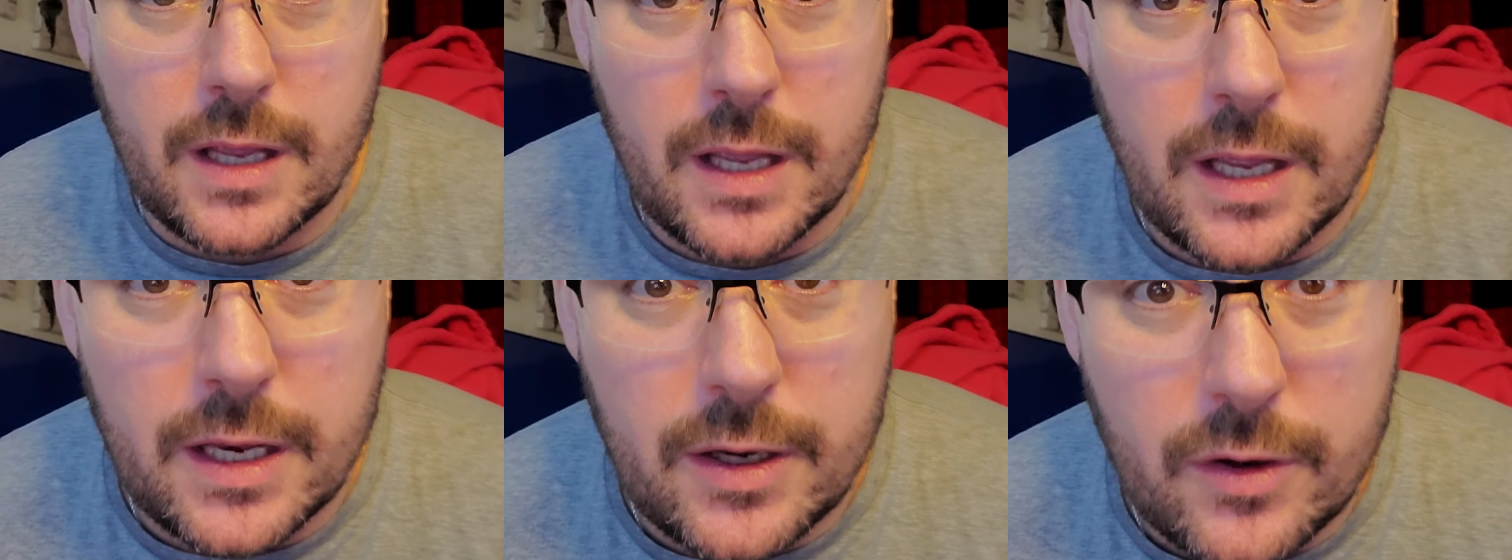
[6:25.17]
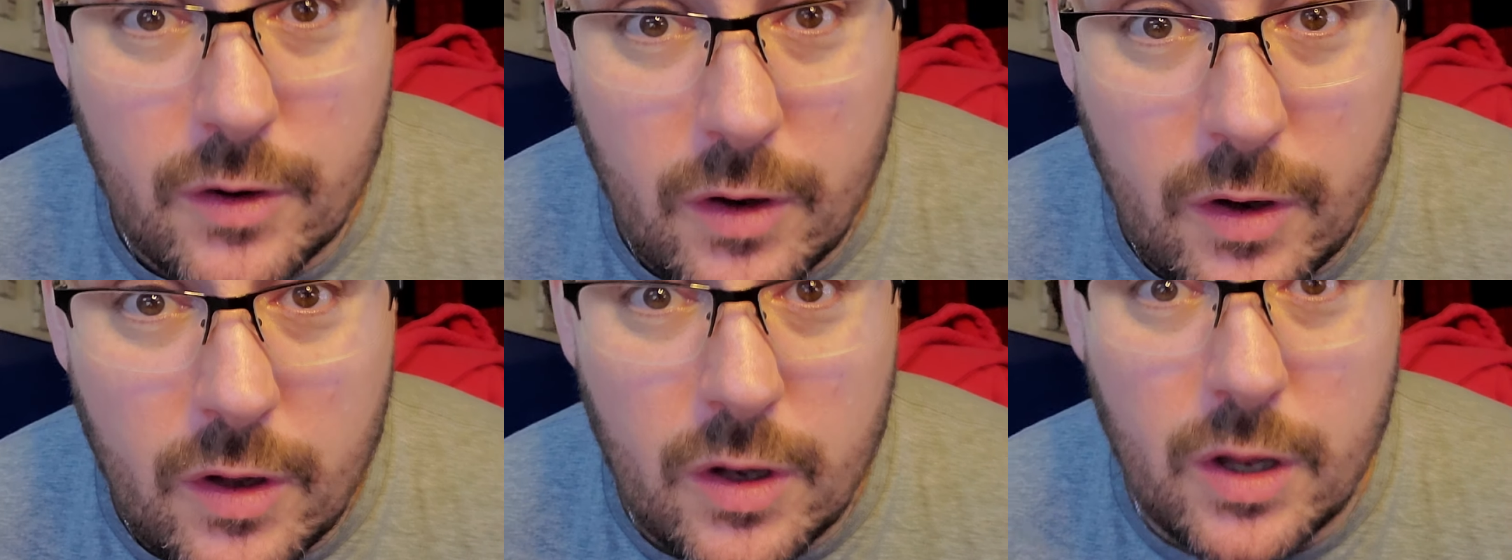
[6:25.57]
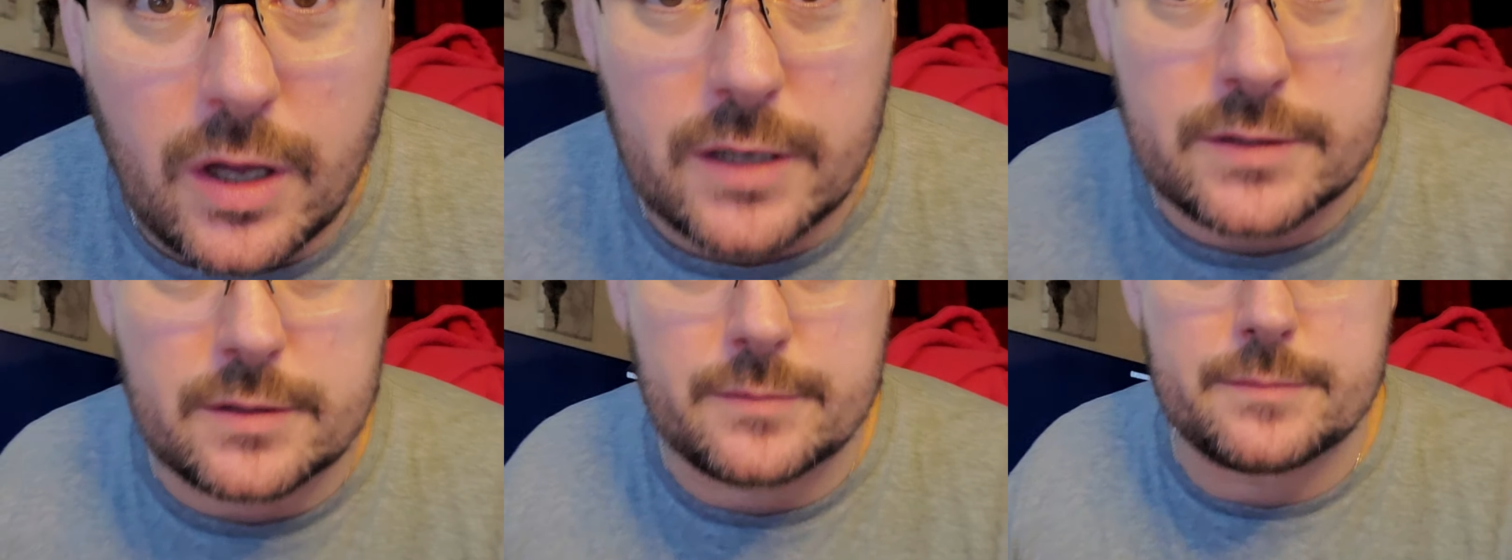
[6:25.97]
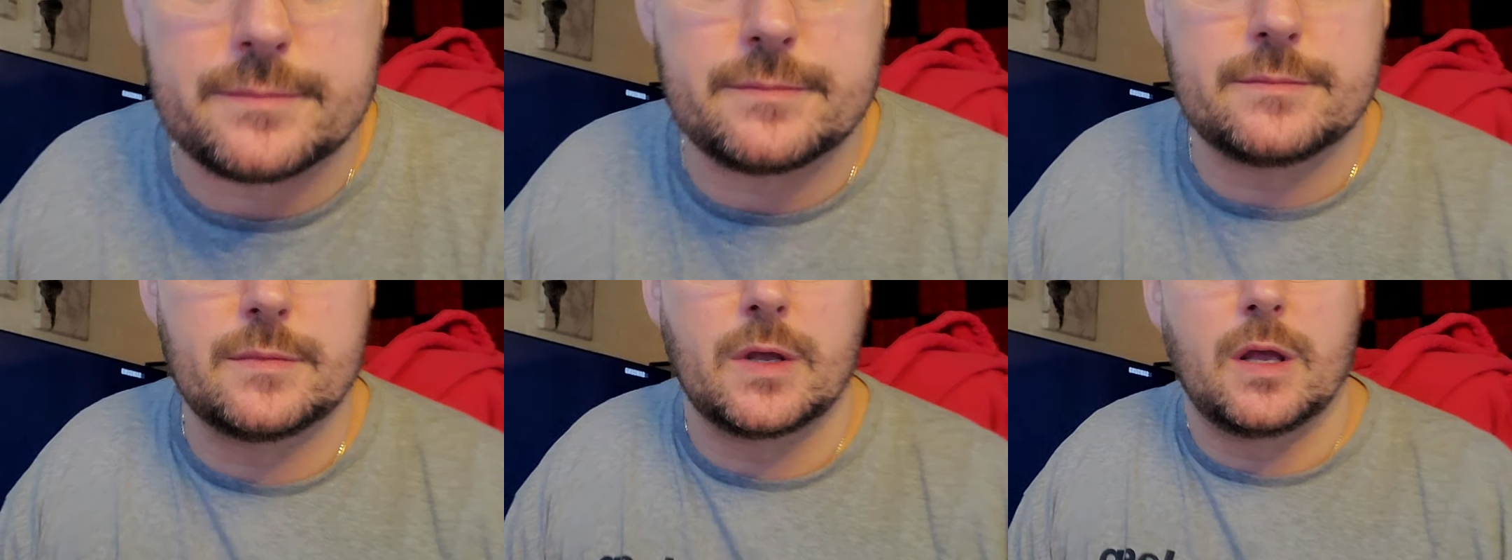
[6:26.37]
and you're all awesome.
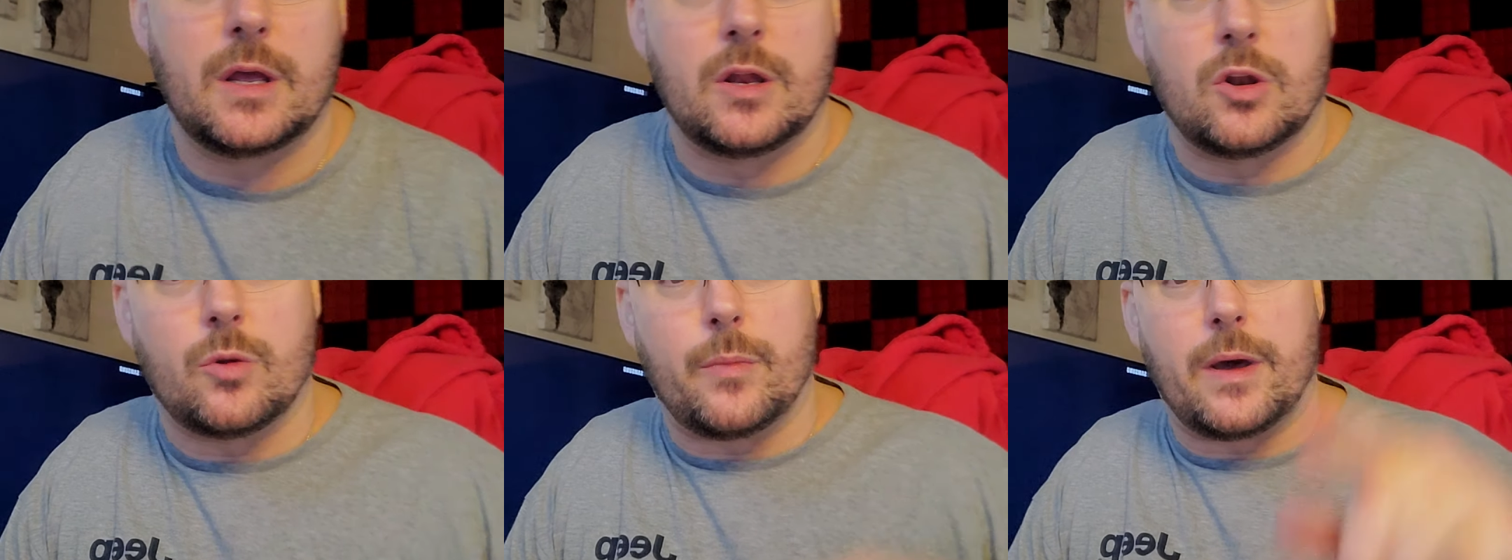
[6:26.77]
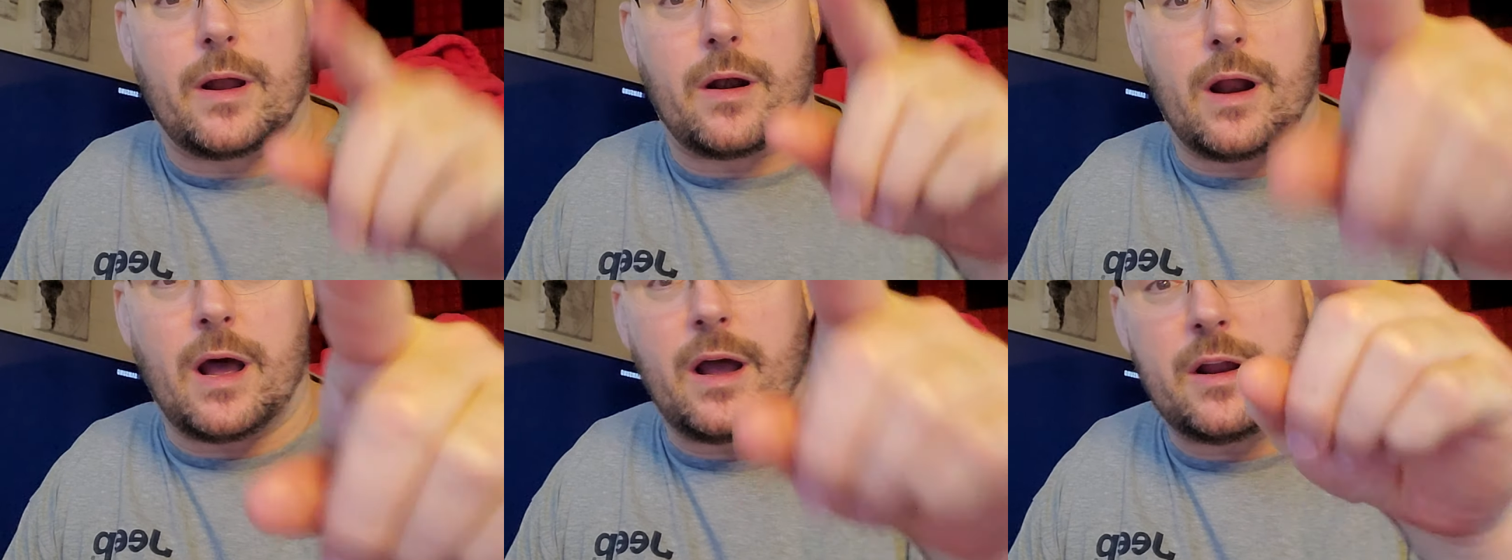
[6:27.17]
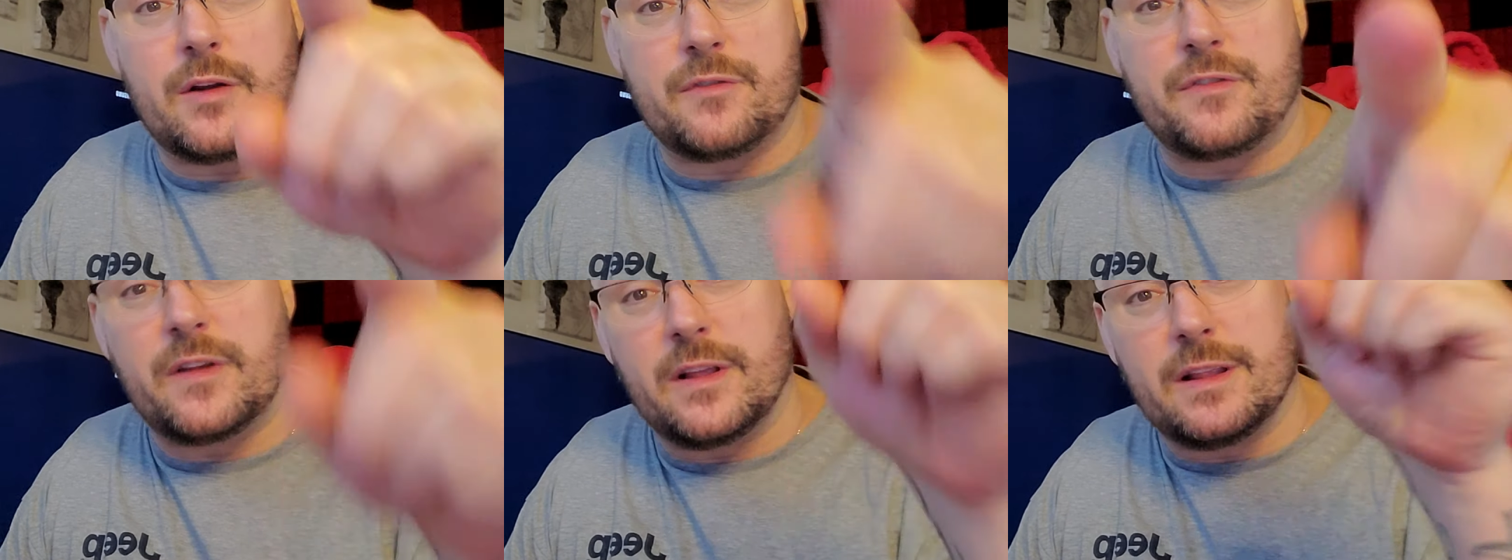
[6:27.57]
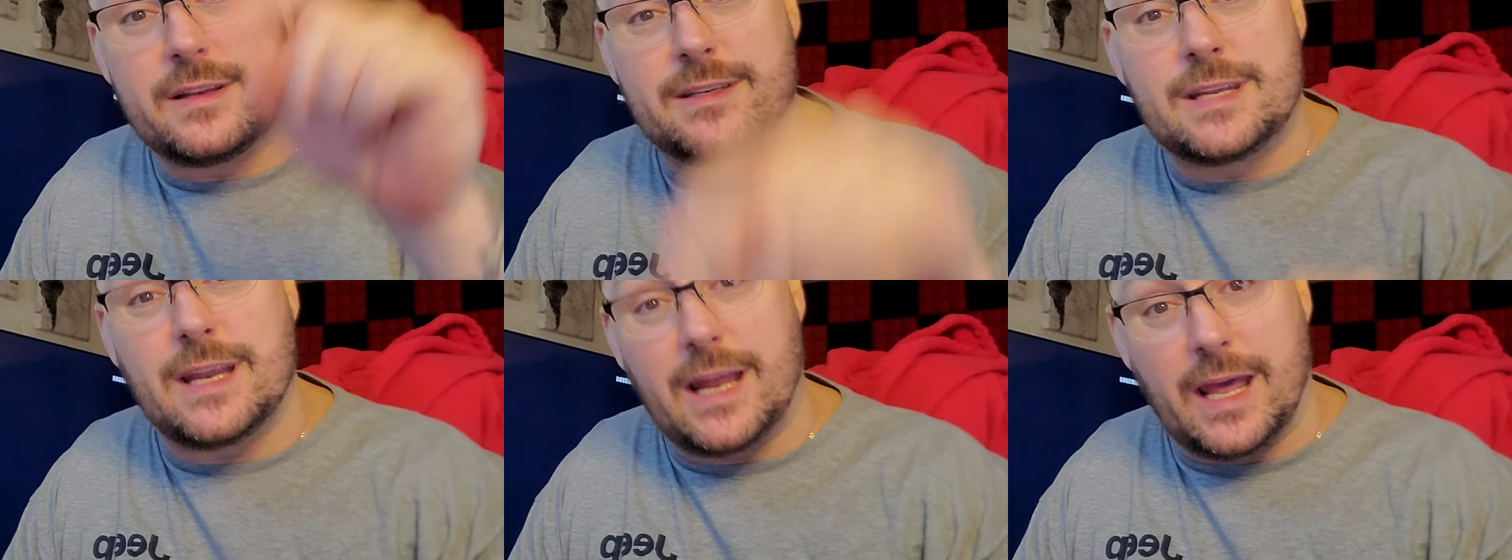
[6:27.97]
No matter how you're feeling
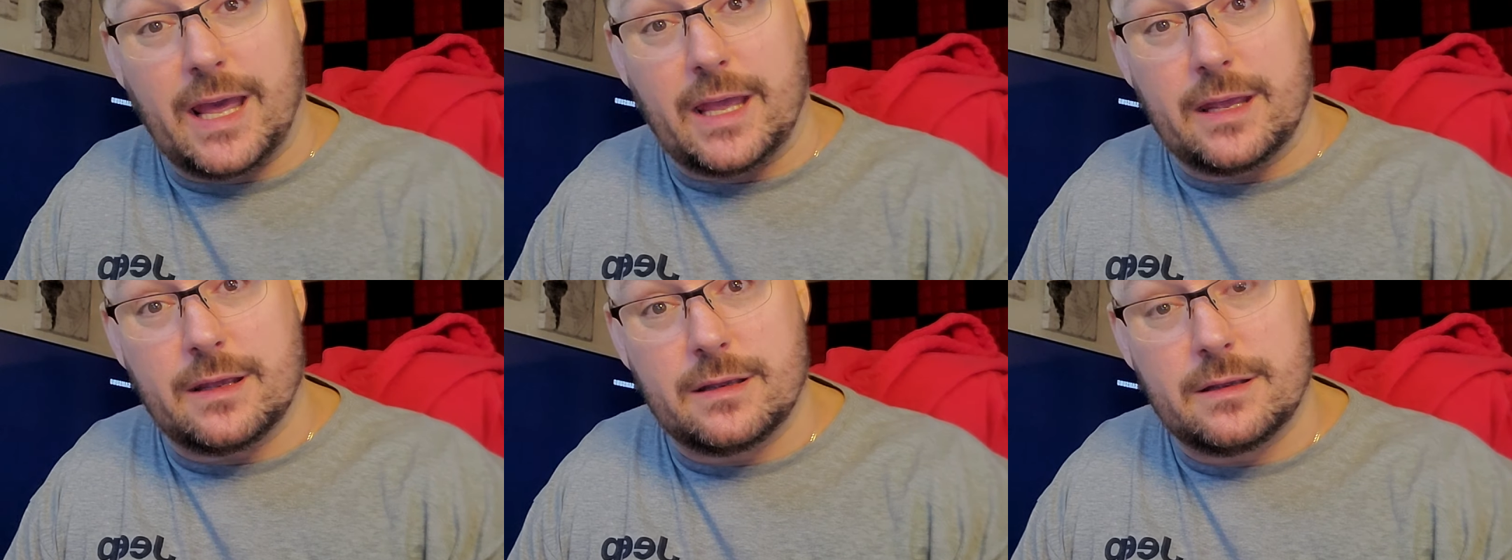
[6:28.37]
today,